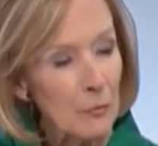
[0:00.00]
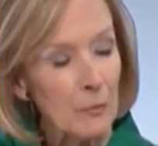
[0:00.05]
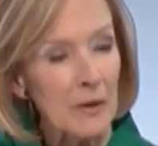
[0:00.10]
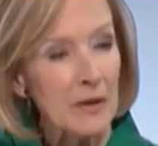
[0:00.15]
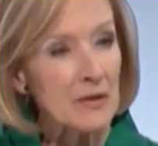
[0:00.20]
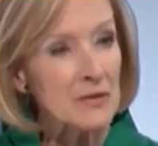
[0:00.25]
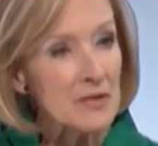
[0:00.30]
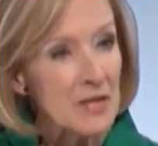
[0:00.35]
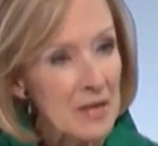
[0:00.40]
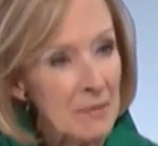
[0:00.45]

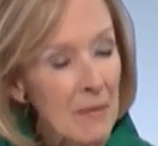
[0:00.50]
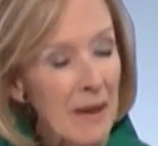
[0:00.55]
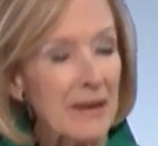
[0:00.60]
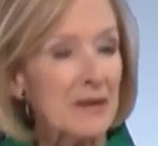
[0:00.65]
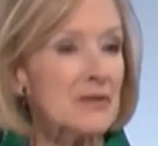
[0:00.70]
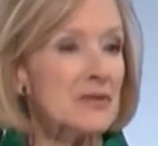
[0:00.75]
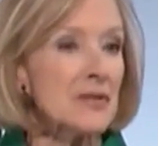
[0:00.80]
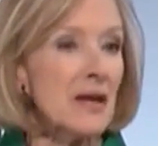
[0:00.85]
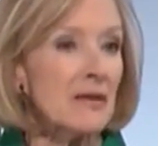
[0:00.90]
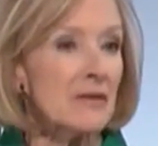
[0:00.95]
Because he made
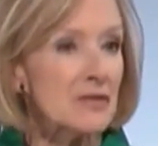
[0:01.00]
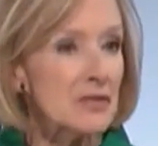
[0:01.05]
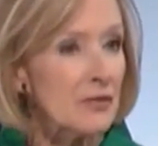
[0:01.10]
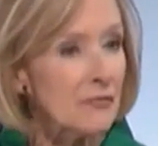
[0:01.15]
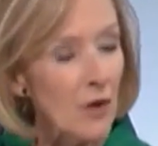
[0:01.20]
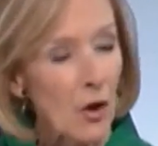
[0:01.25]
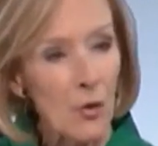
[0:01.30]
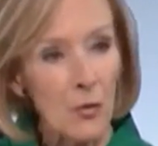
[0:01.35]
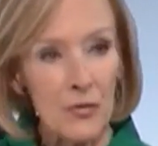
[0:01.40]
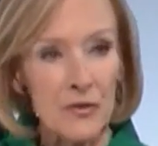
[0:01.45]
it sound as if,
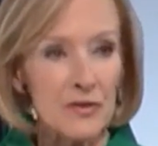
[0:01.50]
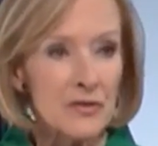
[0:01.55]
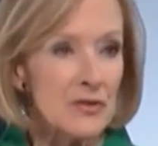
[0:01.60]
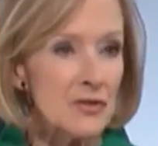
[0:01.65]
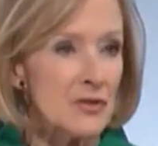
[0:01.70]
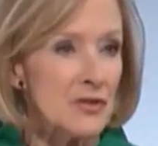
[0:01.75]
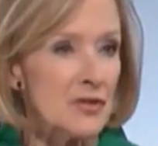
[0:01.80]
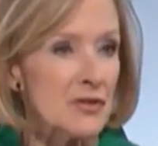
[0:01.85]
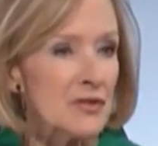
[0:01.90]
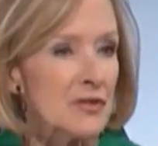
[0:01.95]
oh, this
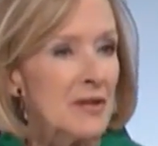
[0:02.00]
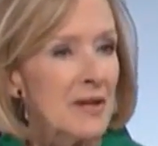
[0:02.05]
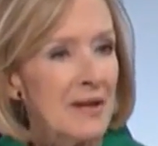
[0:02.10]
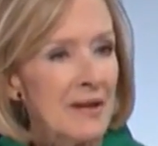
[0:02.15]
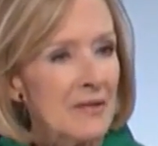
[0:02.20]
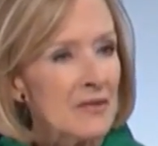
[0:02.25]
is just